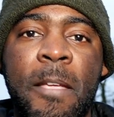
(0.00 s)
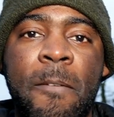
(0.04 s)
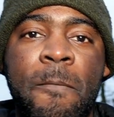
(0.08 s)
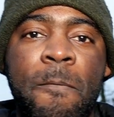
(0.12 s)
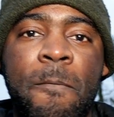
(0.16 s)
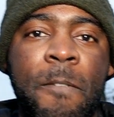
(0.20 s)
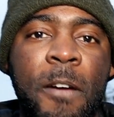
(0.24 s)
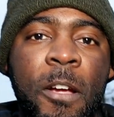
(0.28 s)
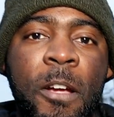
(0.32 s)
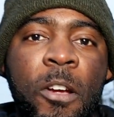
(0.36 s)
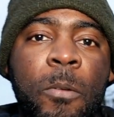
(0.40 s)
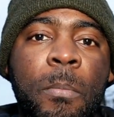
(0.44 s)

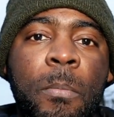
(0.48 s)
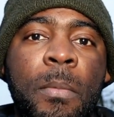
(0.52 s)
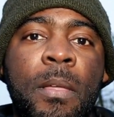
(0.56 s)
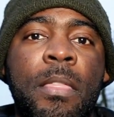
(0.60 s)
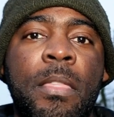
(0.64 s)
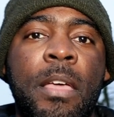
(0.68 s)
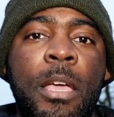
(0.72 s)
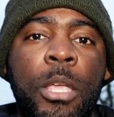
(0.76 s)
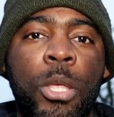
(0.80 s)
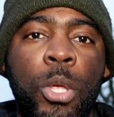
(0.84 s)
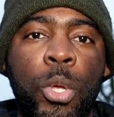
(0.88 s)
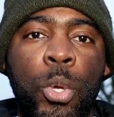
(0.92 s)
environment
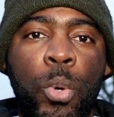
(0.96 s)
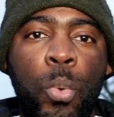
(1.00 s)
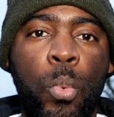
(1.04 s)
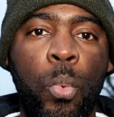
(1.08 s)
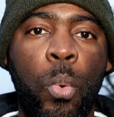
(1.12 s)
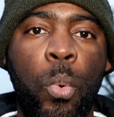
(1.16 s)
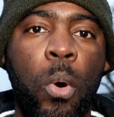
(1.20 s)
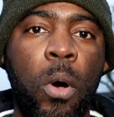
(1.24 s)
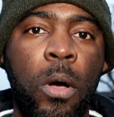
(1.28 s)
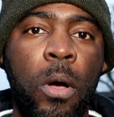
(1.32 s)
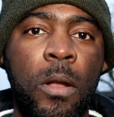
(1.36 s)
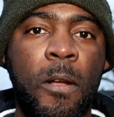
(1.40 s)
that you
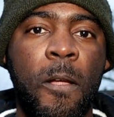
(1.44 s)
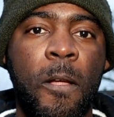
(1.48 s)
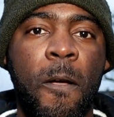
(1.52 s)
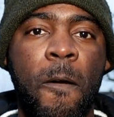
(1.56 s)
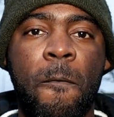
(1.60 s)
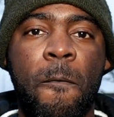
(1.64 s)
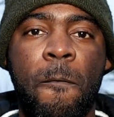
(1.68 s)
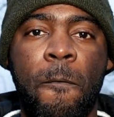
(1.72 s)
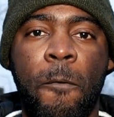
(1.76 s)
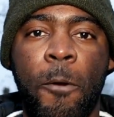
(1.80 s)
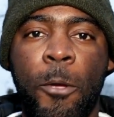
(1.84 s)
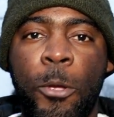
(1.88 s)
want
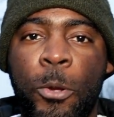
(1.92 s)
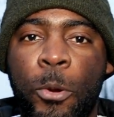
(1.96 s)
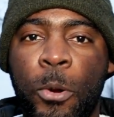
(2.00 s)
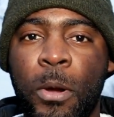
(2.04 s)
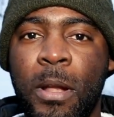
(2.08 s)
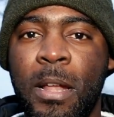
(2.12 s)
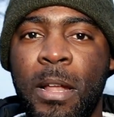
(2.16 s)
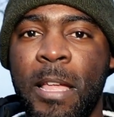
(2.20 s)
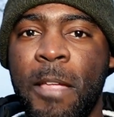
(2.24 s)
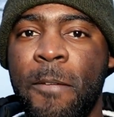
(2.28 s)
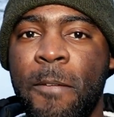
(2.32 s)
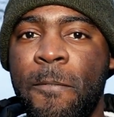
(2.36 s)
for your
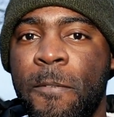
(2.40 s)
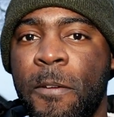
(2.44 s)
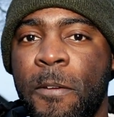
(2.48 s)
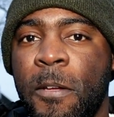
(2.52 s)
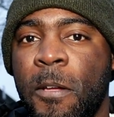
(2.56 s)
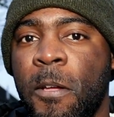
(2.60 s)
life